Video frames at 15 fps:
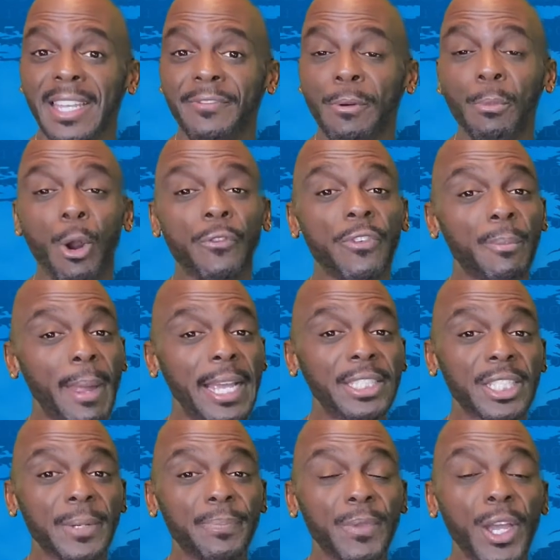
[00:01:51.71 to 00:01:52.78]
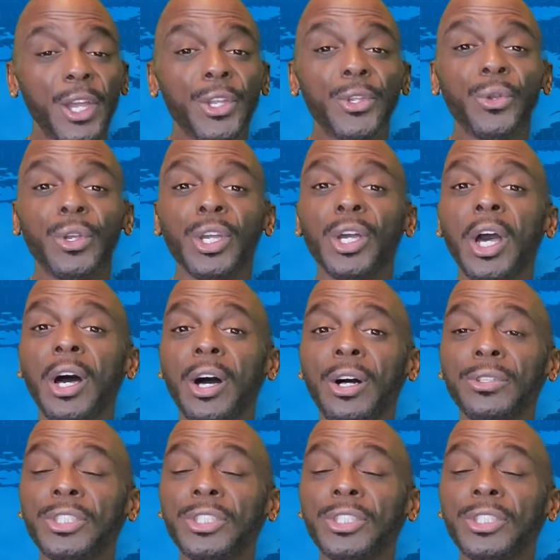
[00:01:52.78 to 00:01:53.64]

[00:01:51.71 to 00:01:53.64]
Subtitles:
For more information, you can call